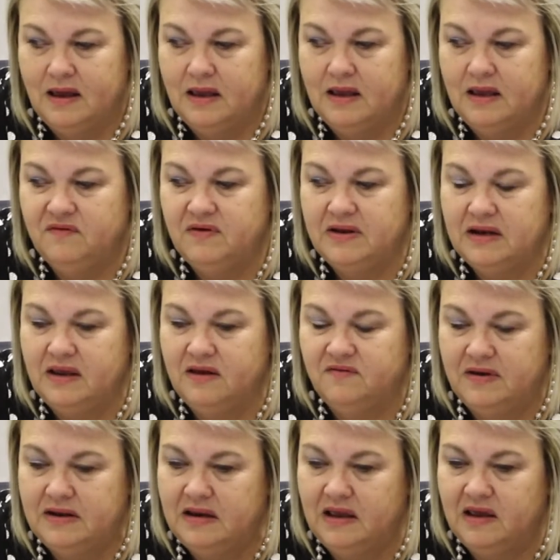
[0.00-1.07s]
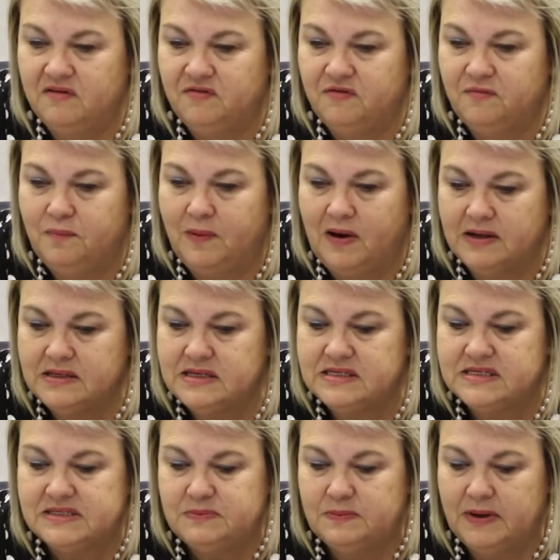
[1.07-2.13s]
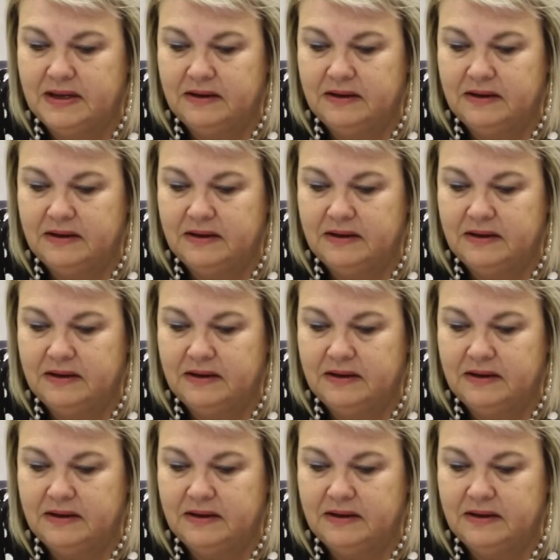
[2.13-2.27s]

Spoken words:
Even if parties